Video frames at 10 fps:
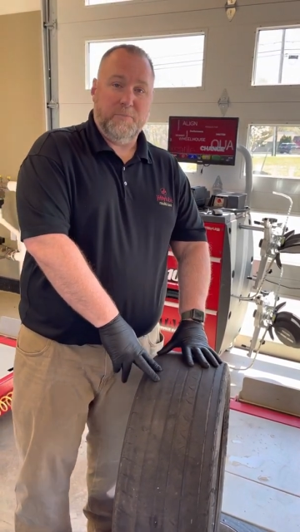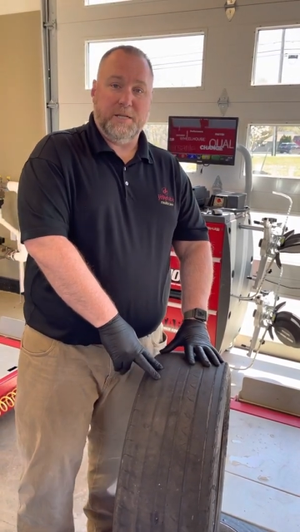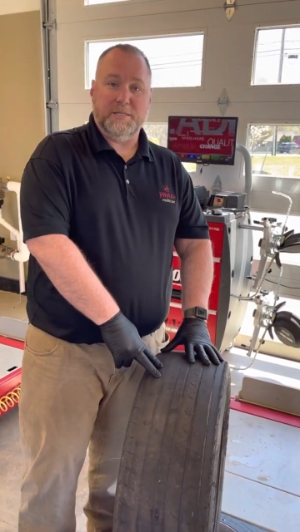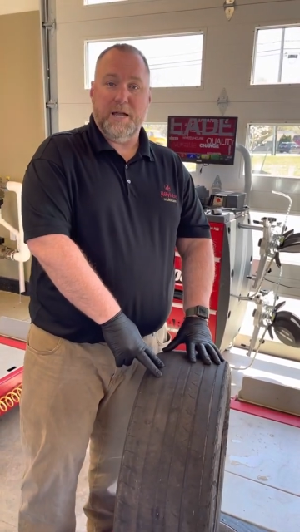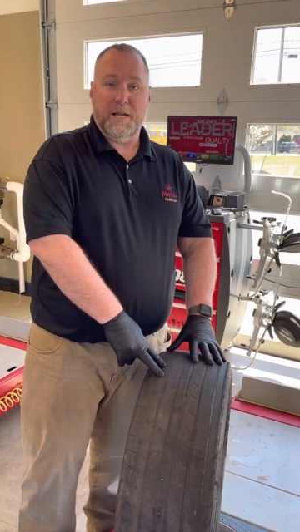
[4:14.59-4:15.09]

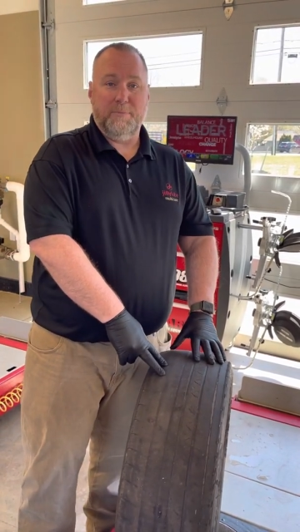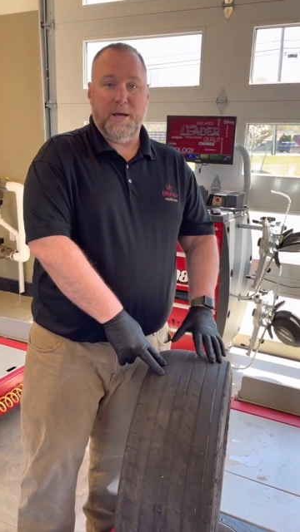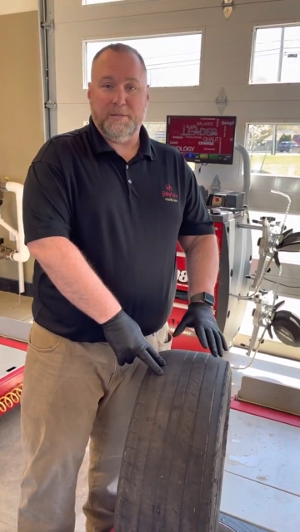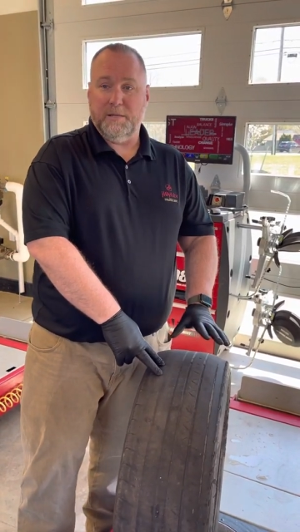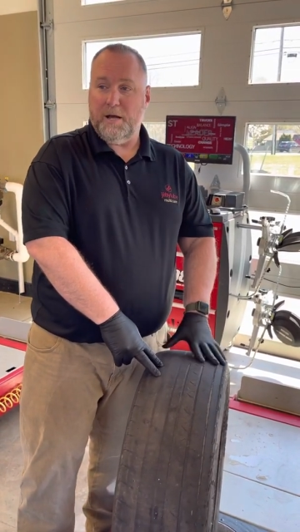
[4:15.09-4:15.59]
It's not
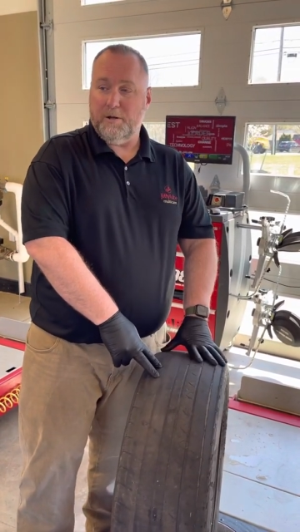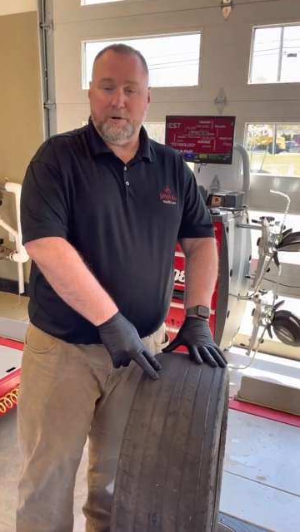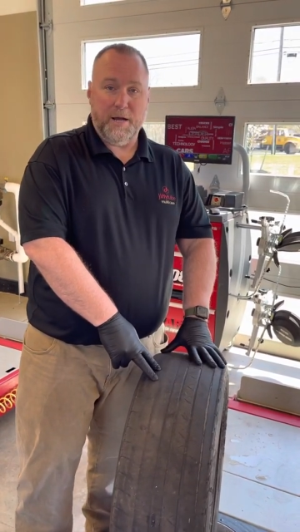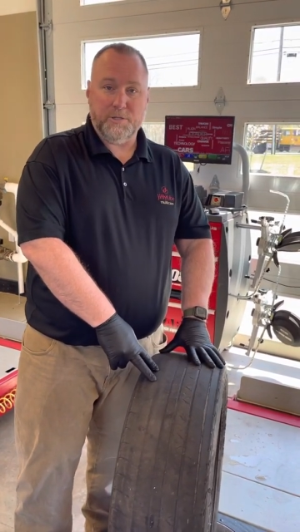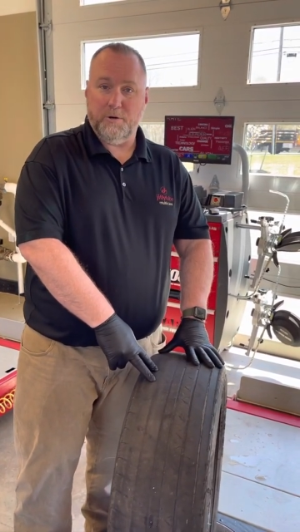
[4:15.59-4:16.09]
about the
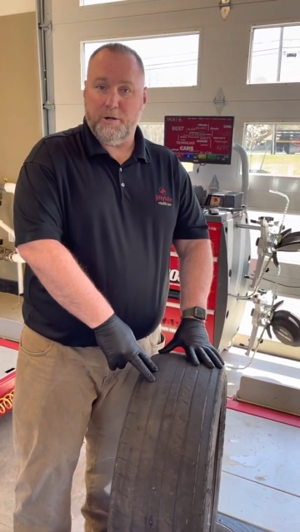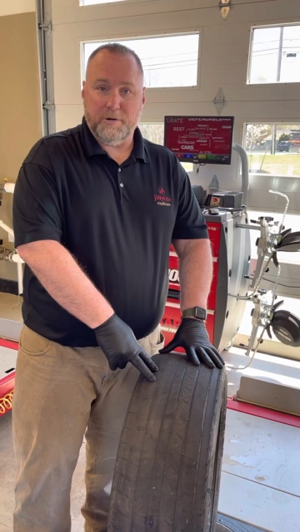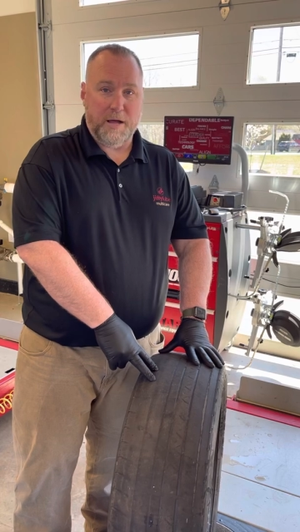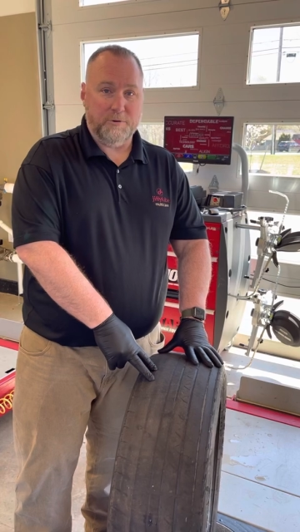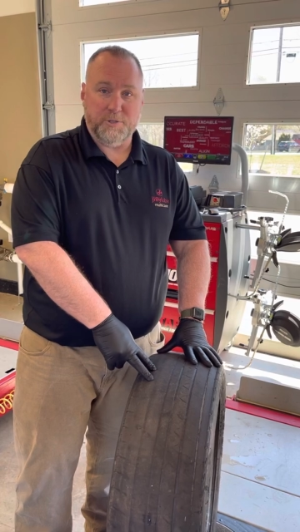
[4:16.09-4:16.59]
extra
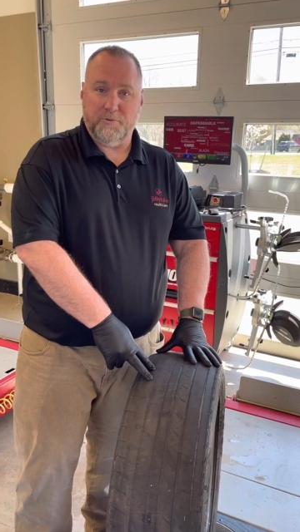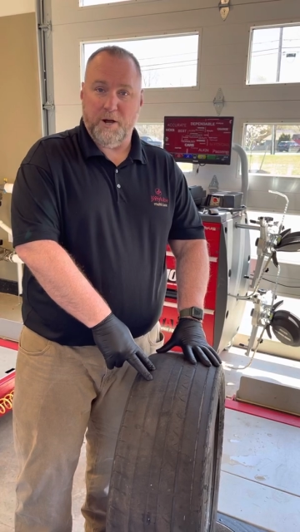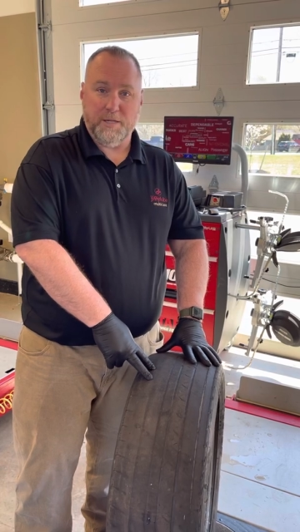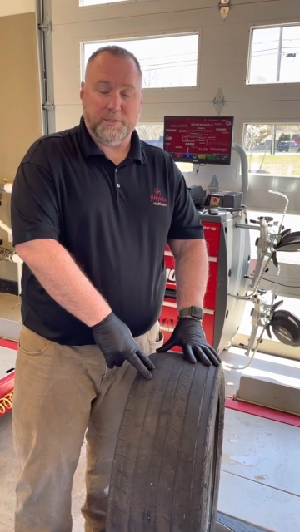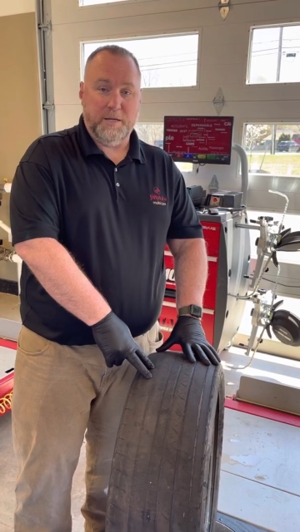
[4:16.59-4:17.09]
$100
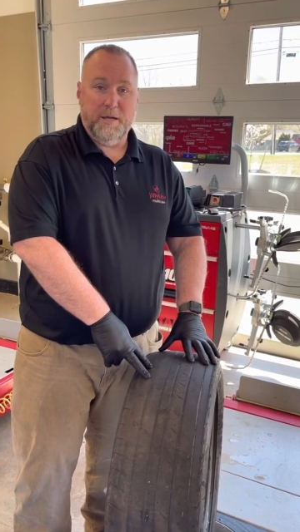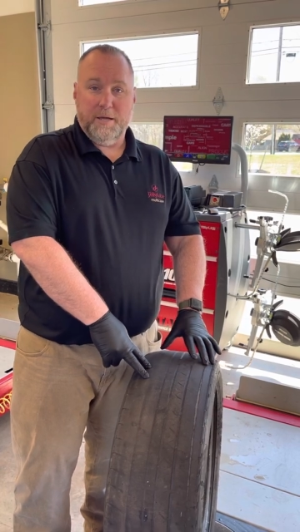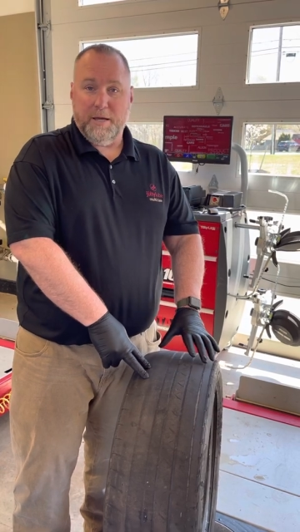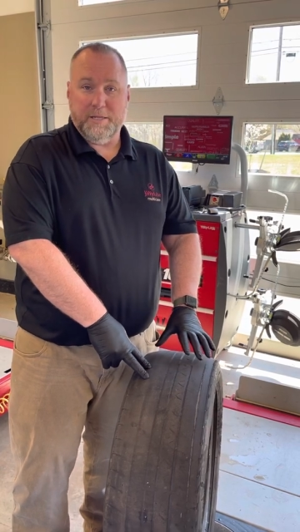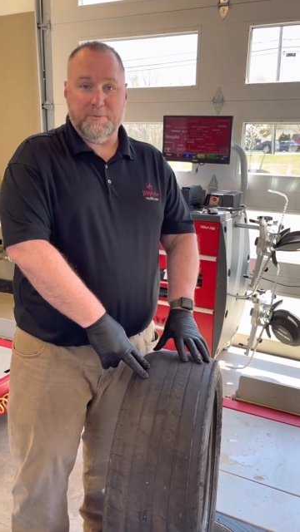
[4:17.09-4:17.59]
for us.
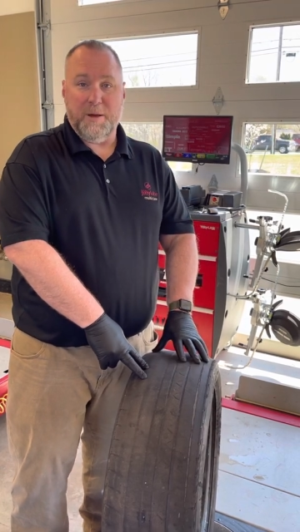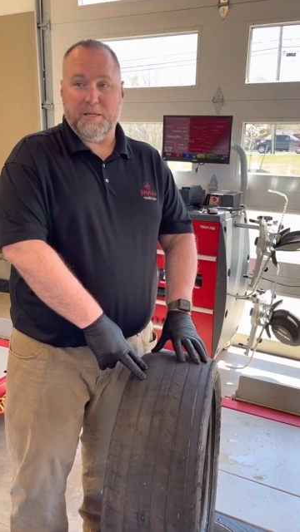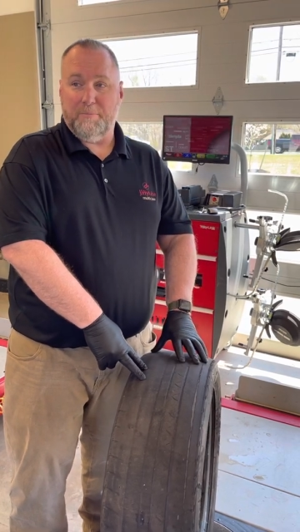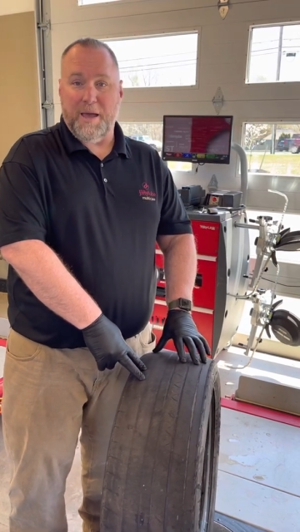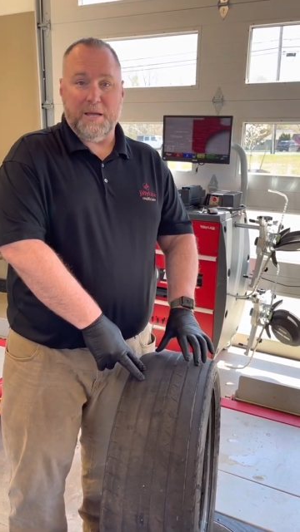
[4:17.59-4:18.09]
It's about
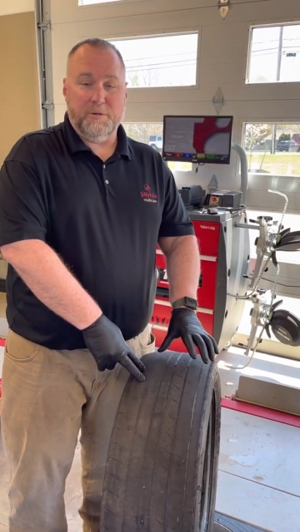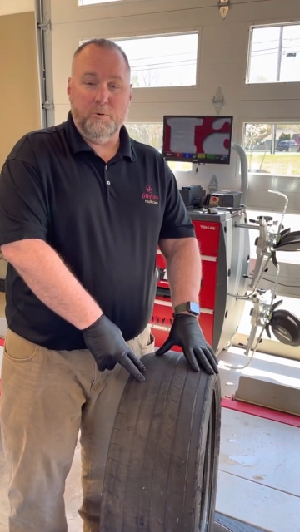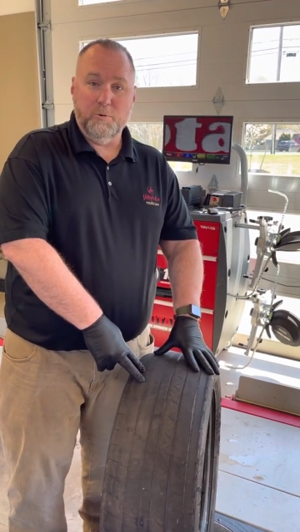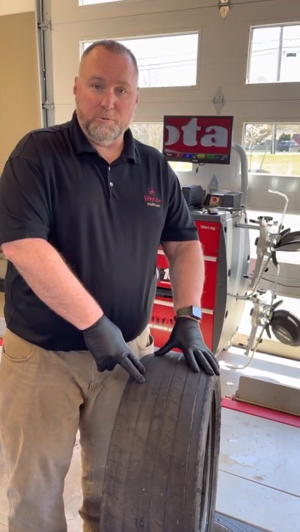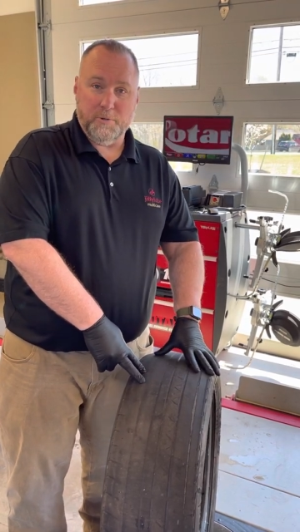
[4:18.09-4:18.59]
the bad
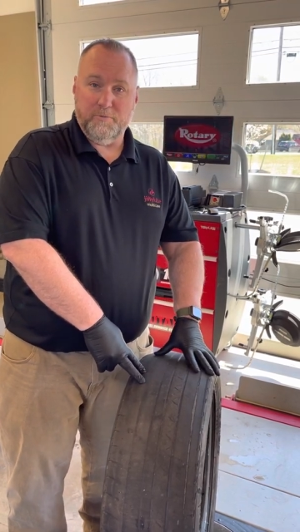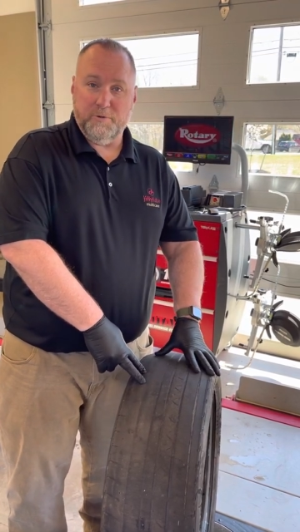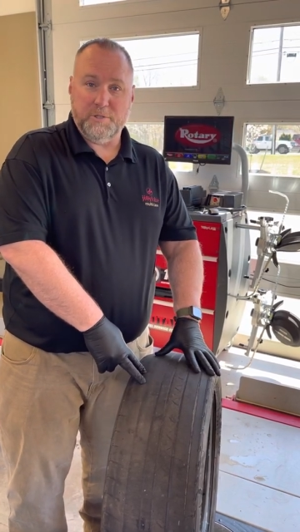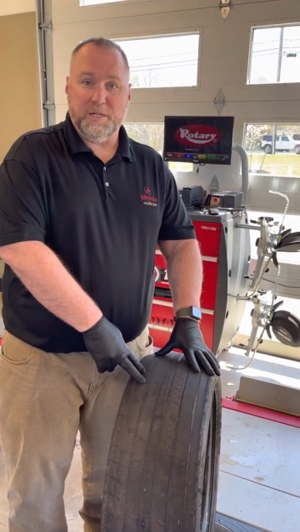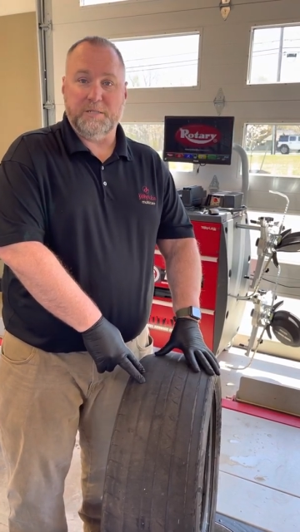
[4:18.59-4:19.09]
Google
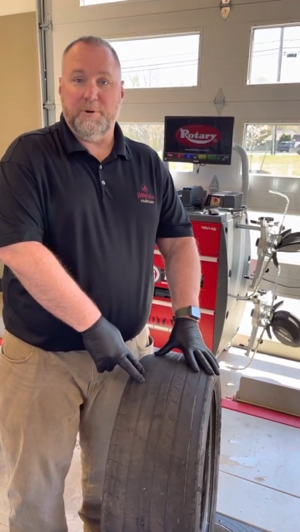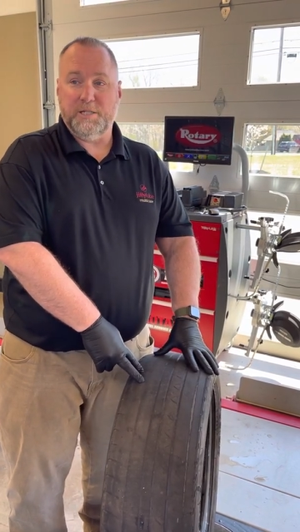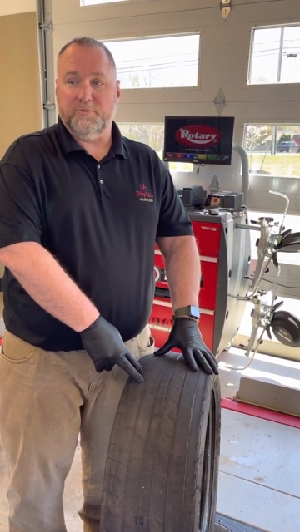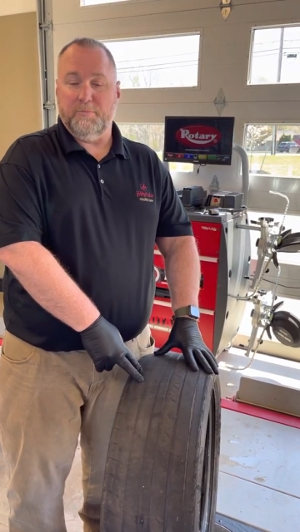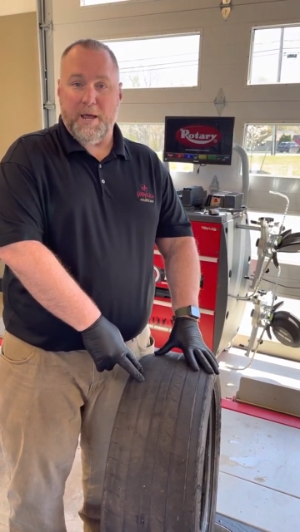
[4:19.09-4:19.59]
review 6
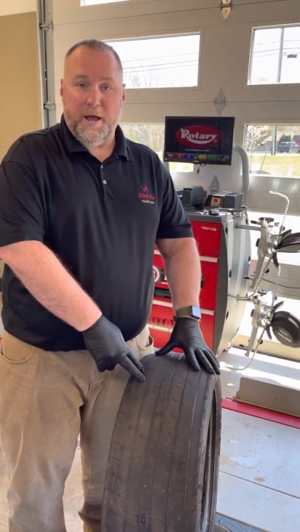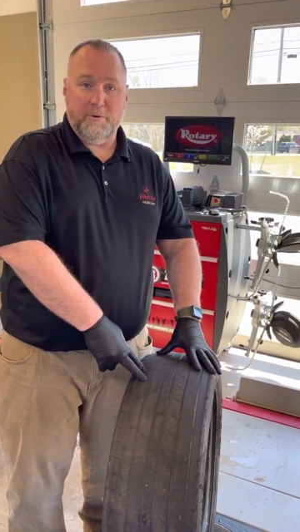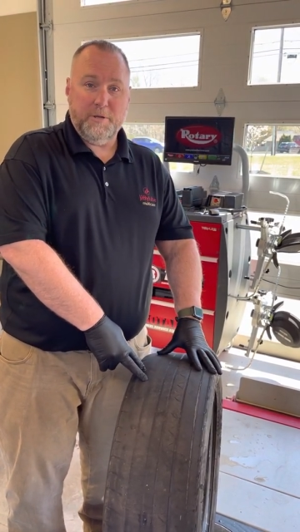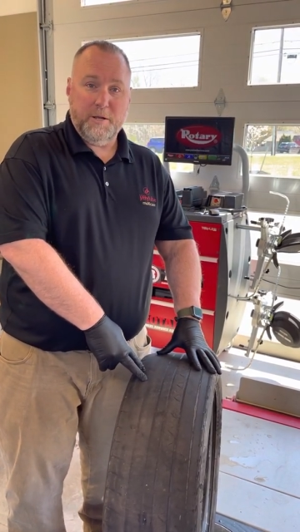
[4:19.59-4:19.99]
months from now